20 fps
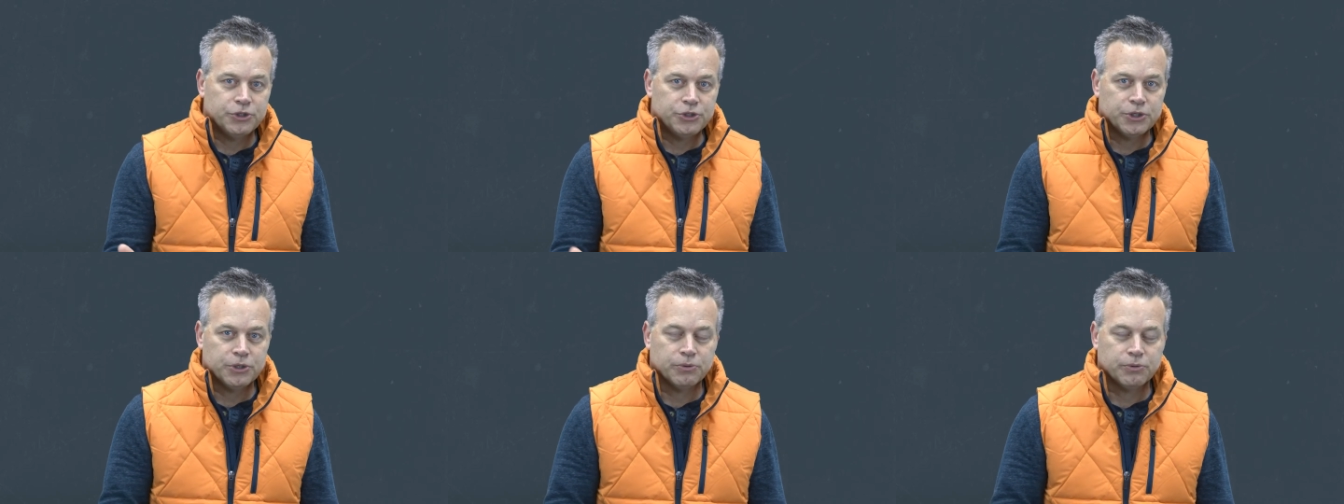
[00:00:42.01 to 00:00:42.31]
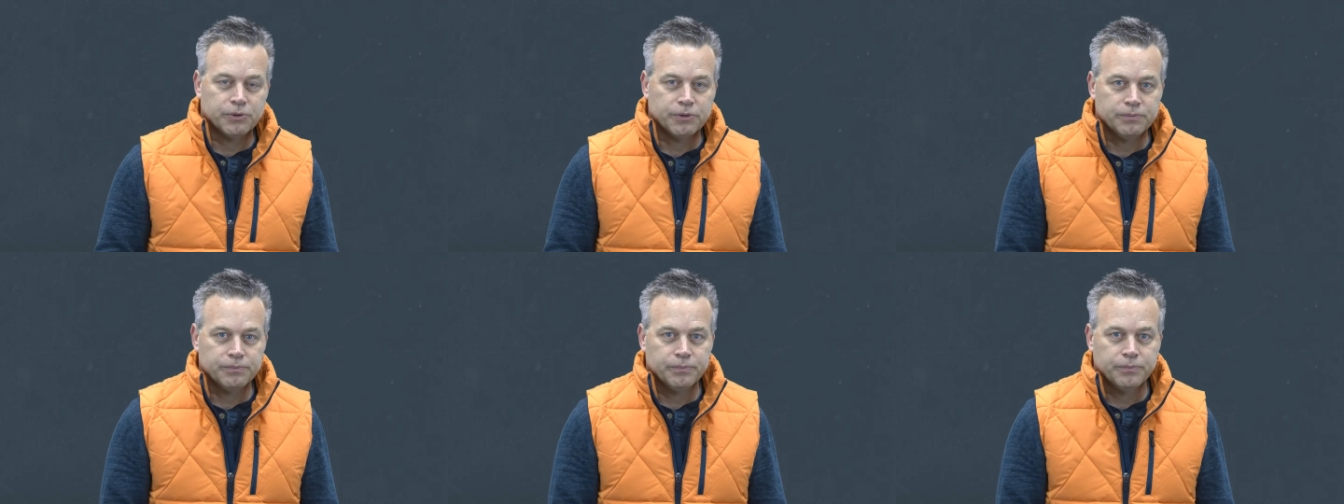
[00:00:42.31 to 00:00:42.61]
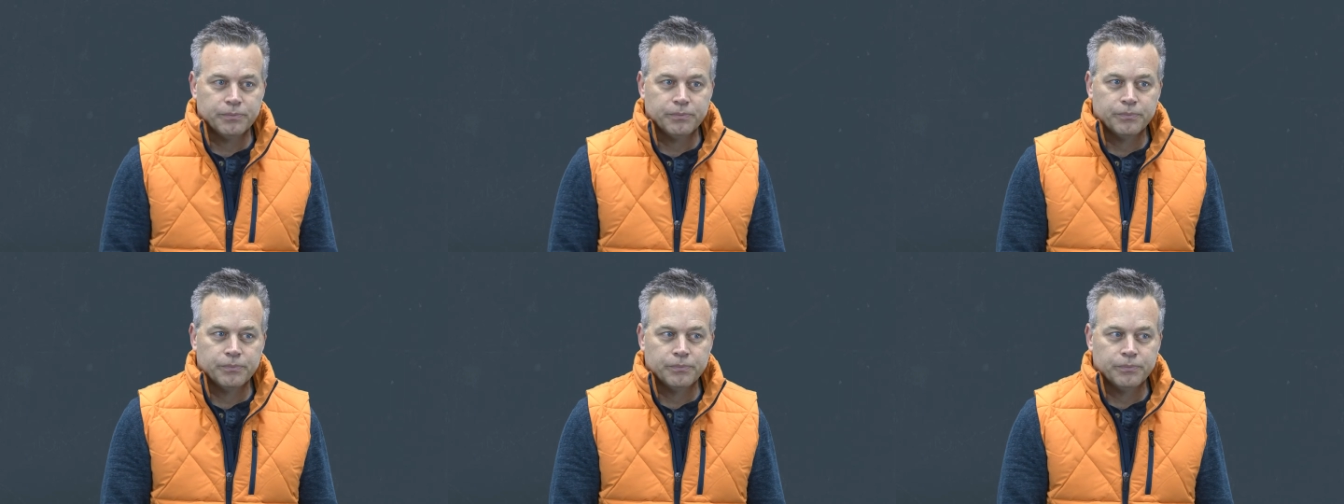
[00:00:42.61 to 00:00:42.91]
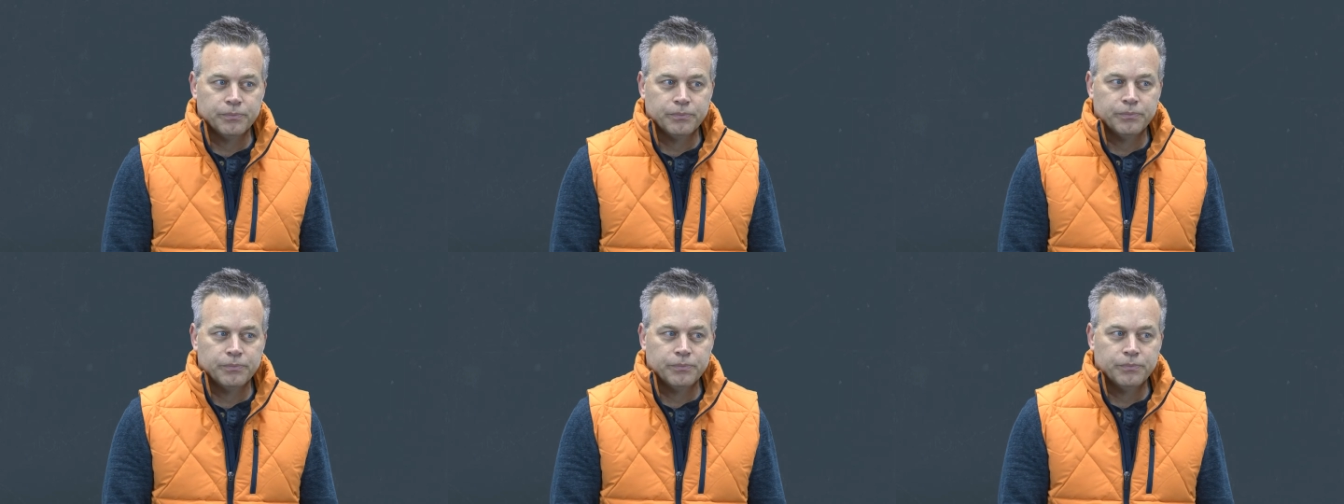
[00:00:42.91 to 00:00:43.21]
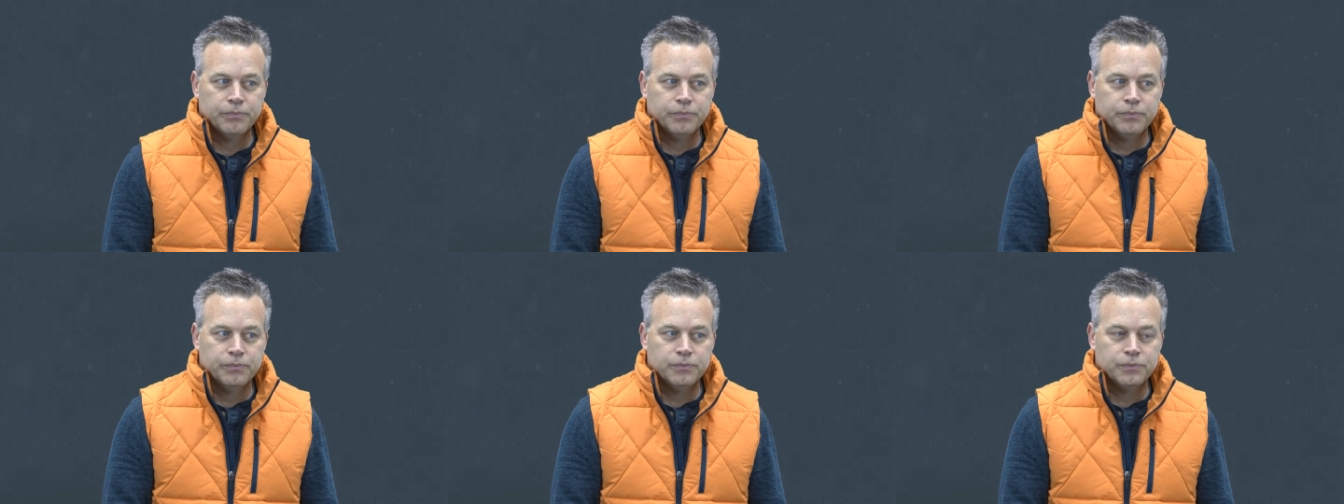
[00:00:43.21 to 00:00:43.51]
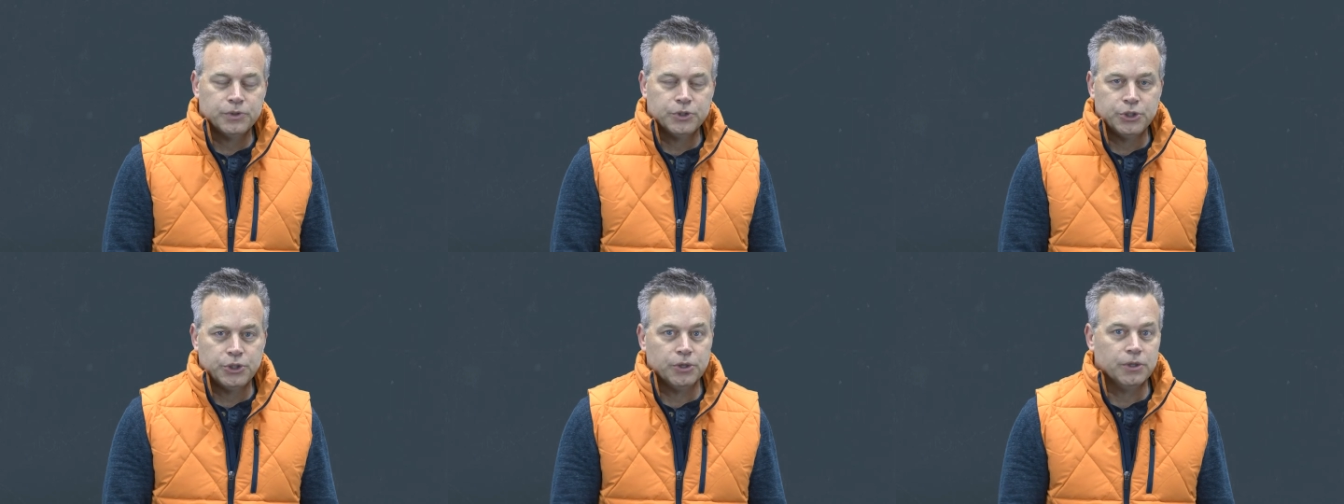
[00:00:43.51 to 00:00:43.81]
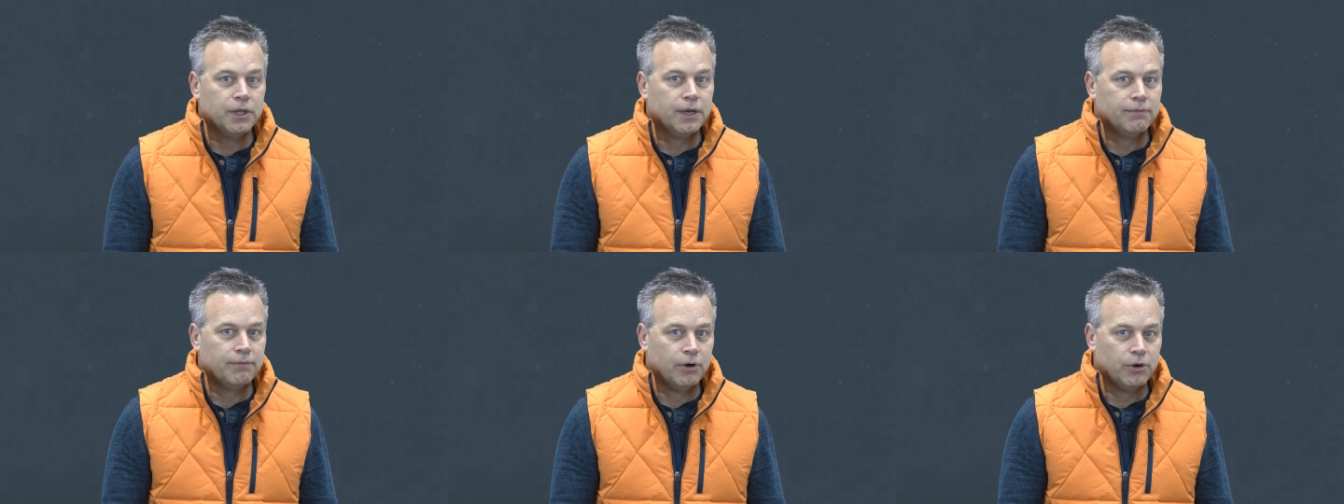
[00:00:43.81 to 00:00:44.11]
children, do you
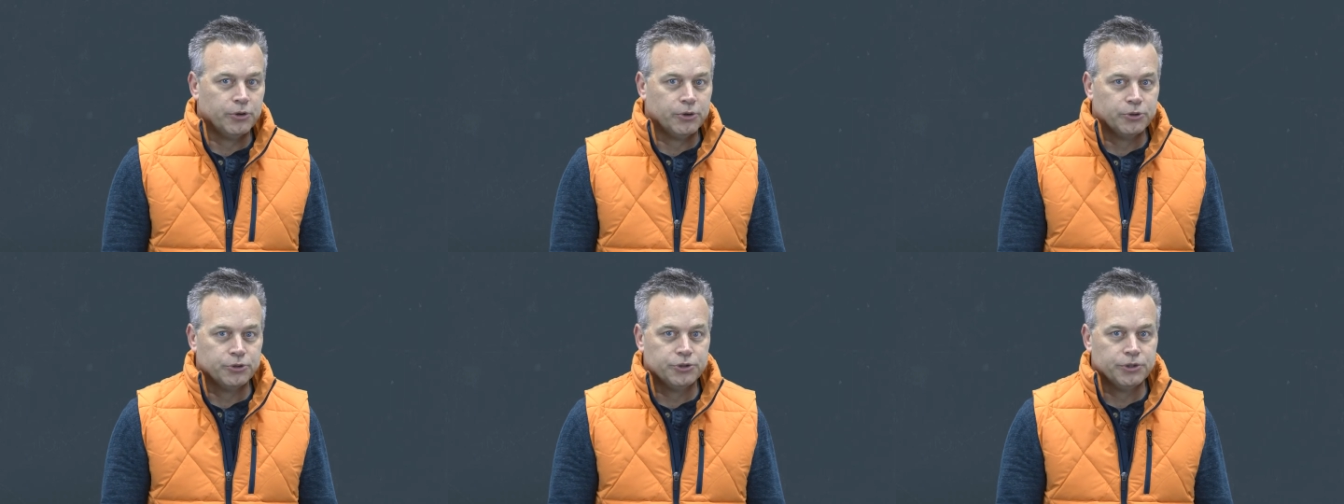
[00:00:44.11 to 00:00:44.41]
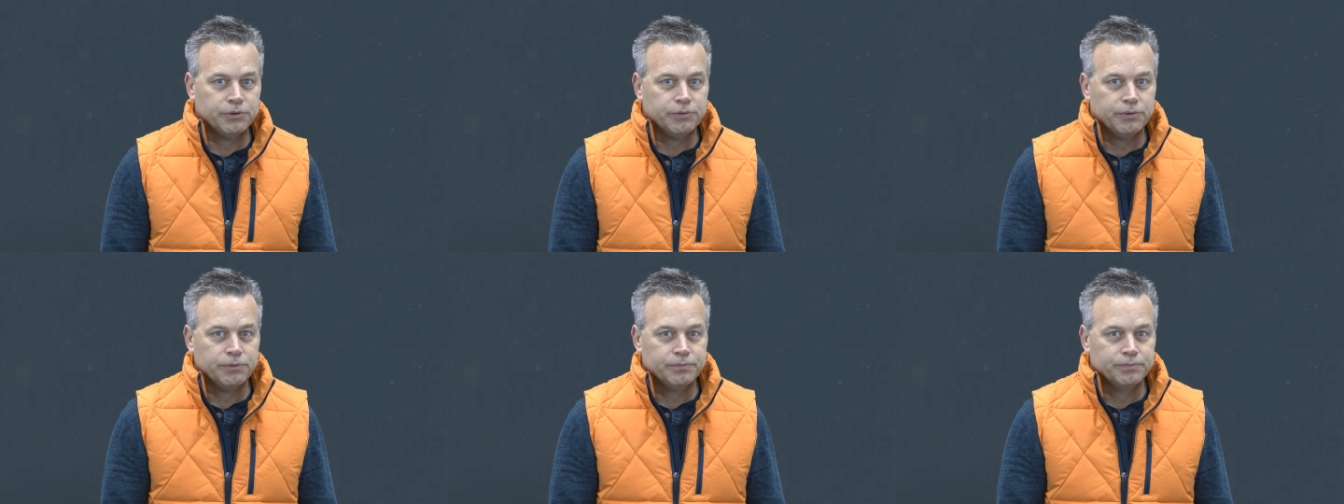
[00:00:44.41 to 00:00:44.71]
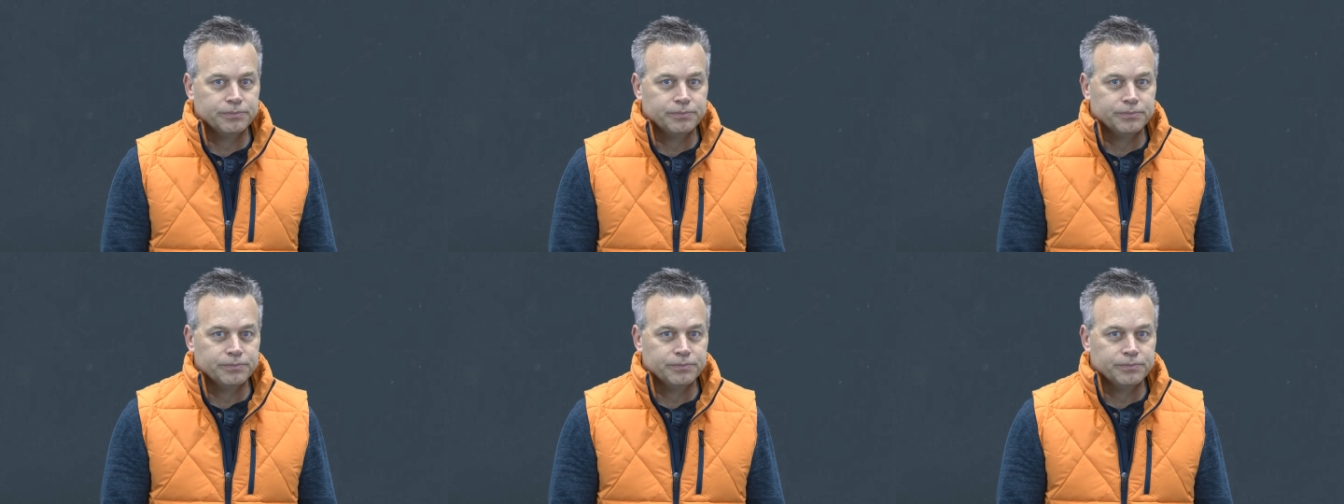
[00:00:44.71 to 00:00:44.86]
love all your children?